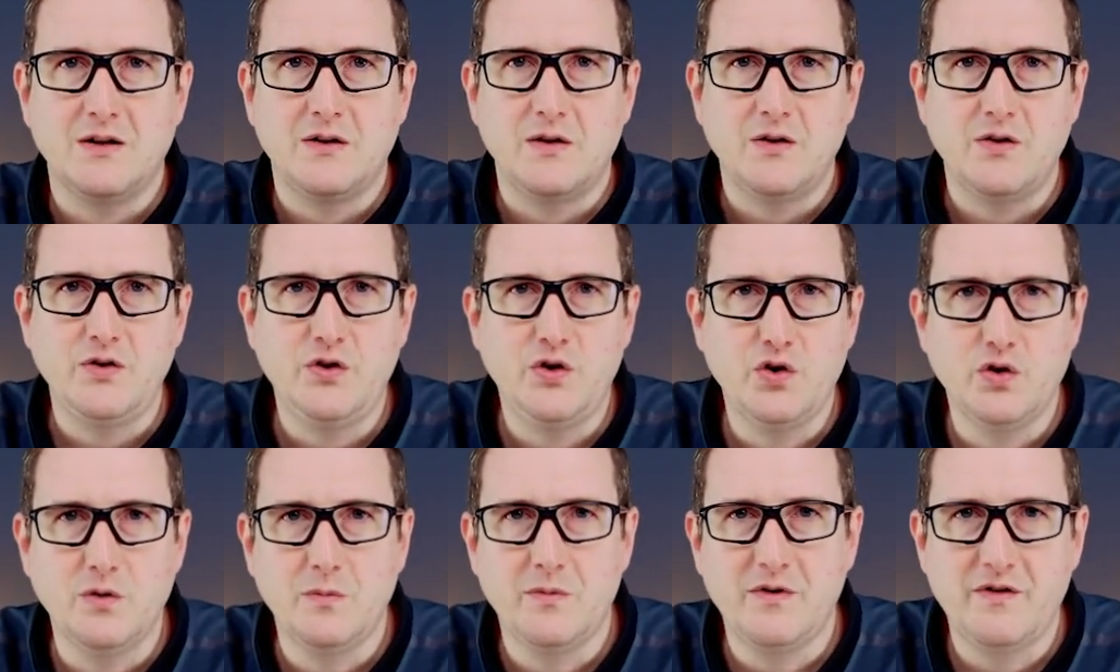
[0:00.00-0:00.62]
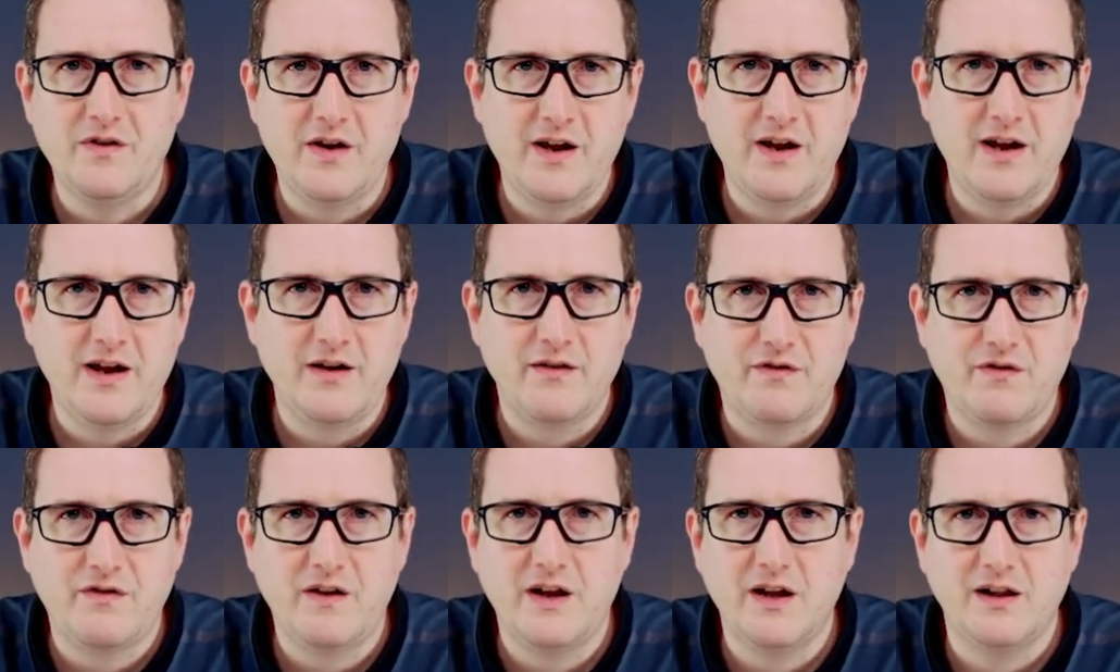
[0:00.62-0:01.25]
human
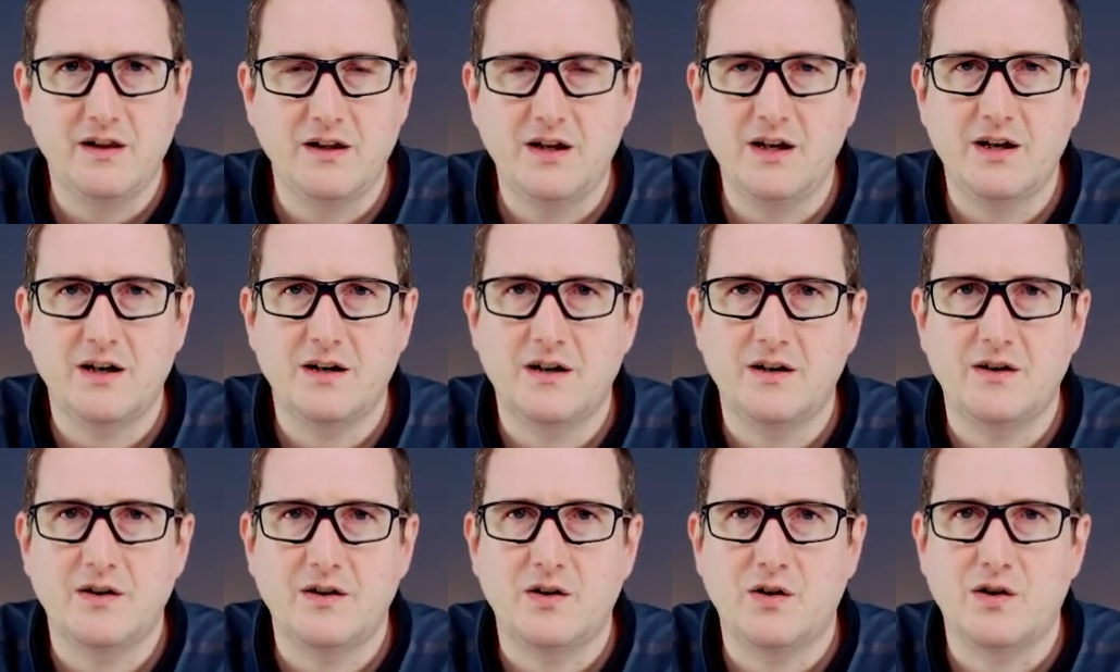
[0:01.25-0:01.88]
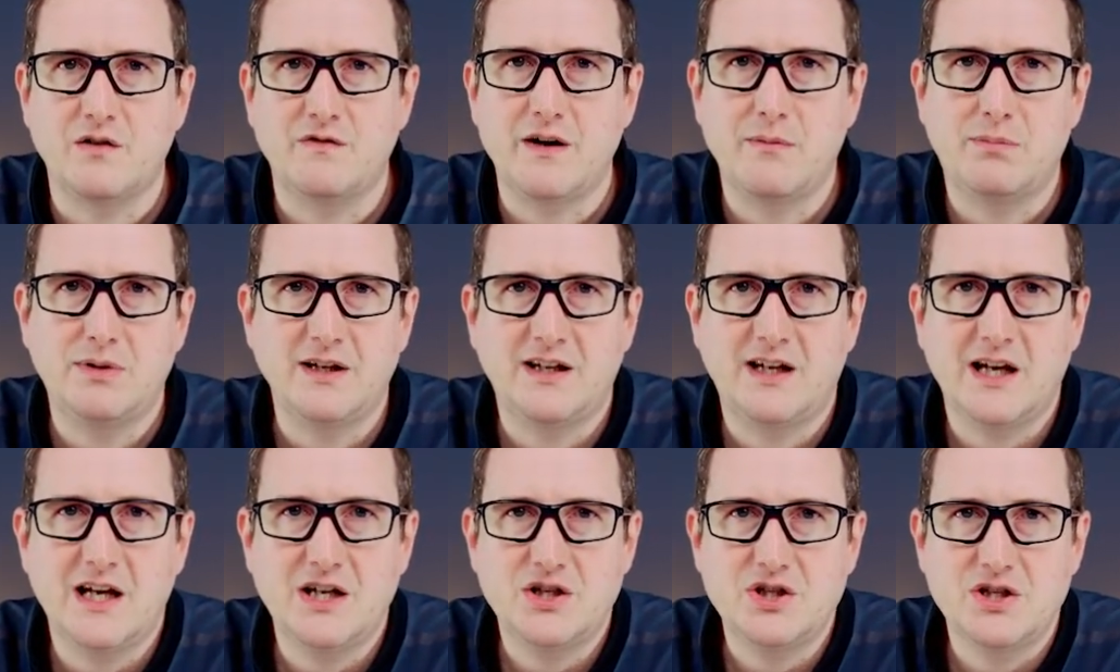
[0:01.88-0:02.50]
failure of
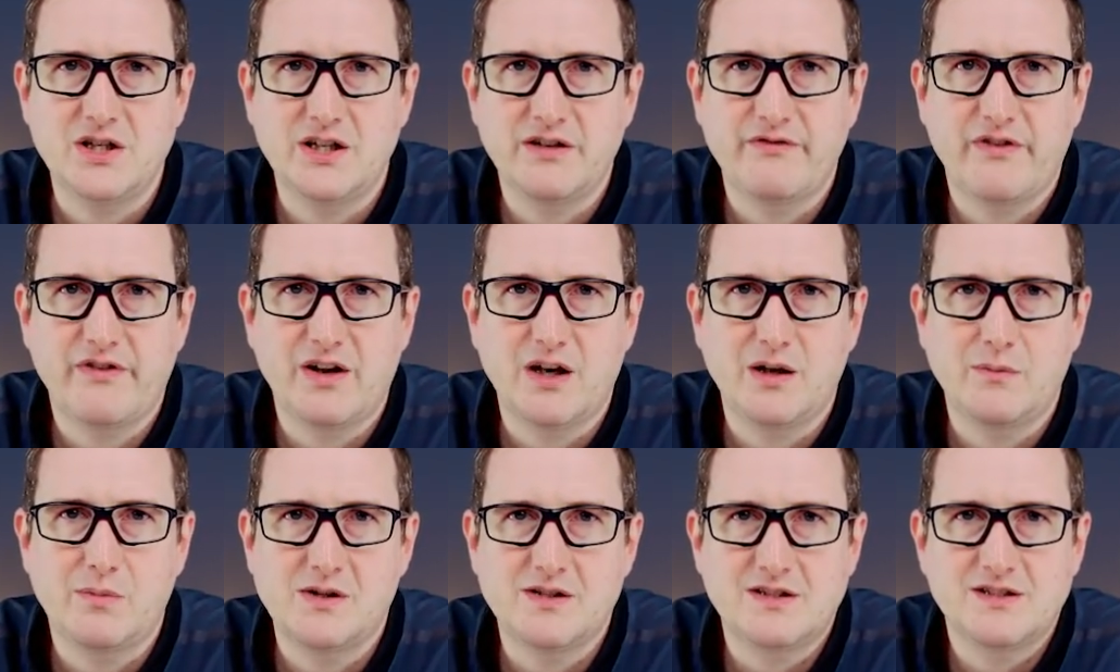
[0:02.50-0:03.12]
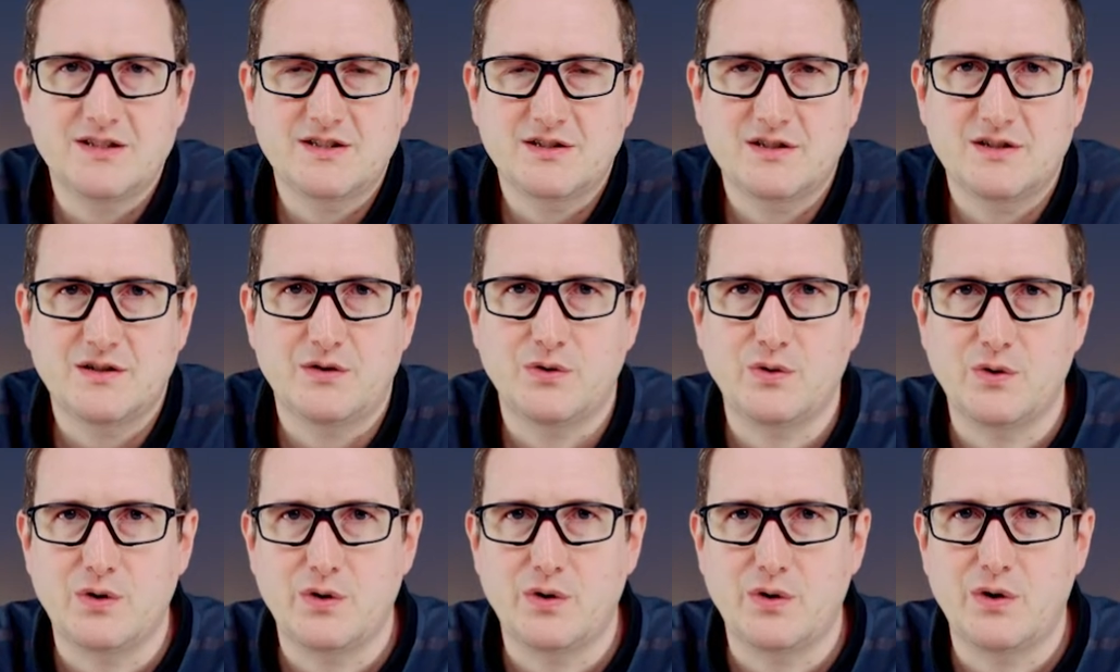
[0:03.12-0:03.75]
application developers
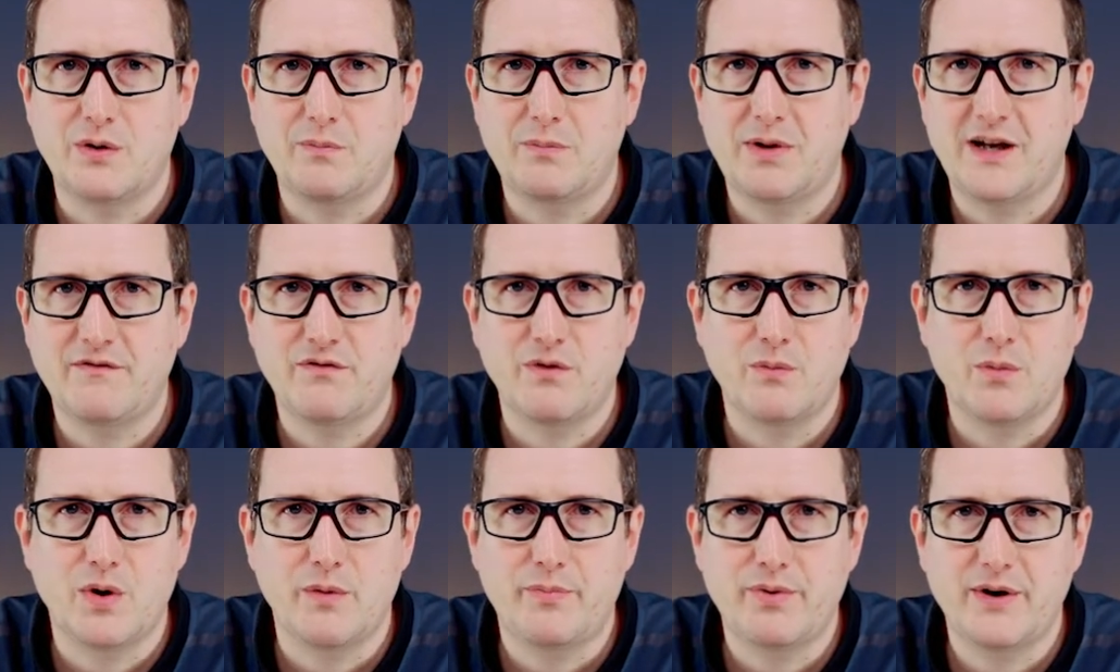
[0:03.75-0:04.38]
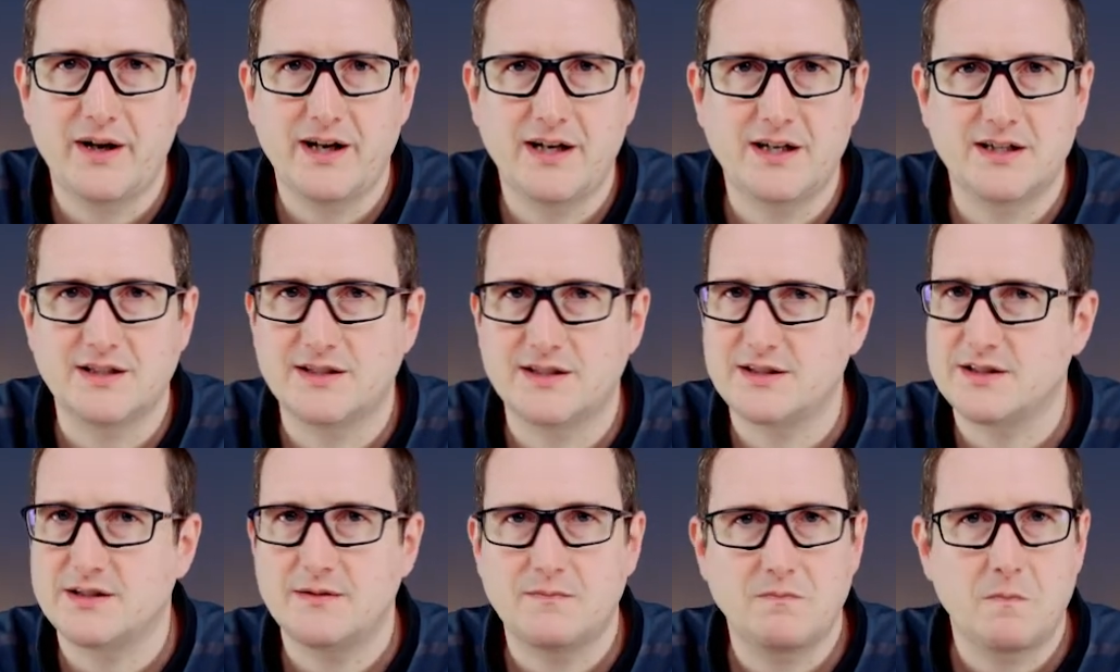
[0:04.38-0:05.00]
or platform
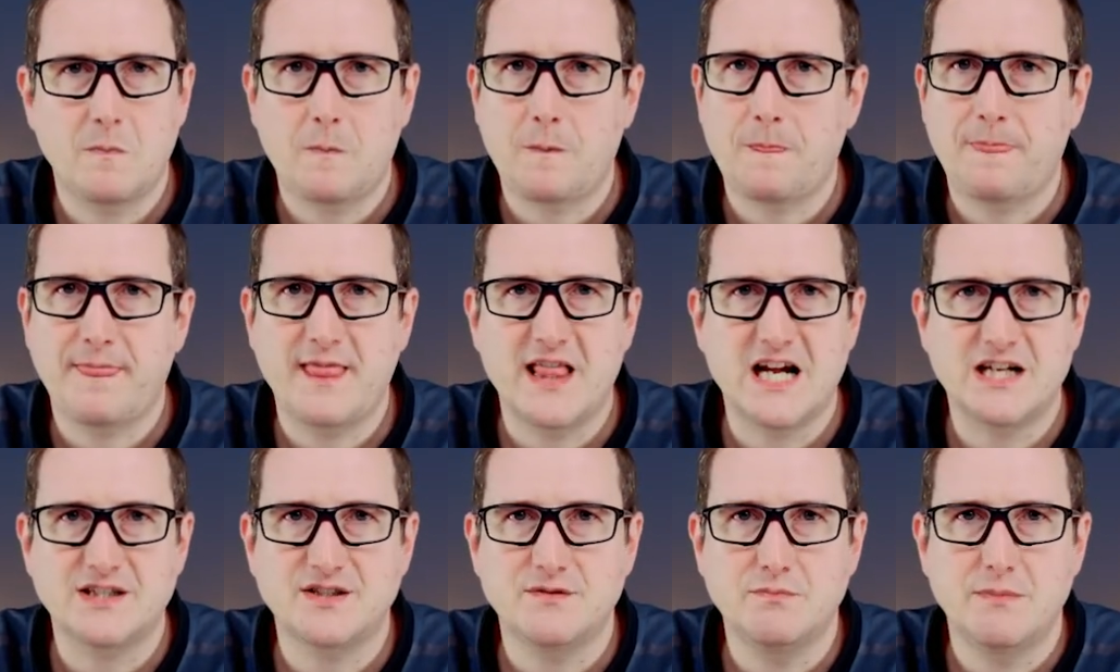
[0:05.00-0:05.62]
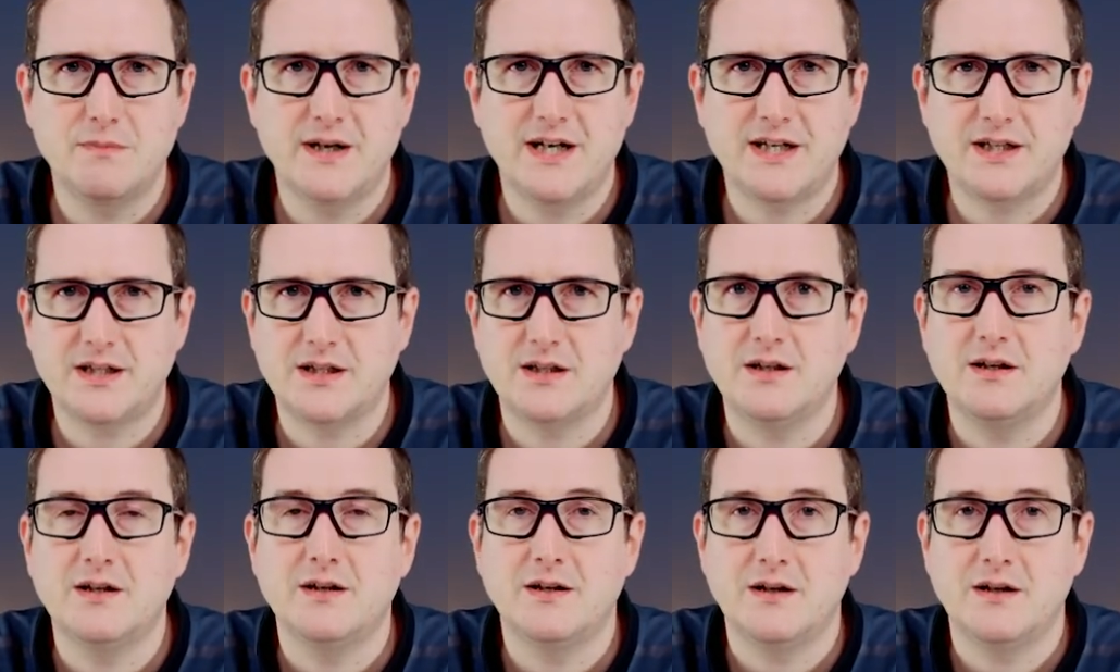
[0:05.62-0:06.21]
operators, doesn't matter.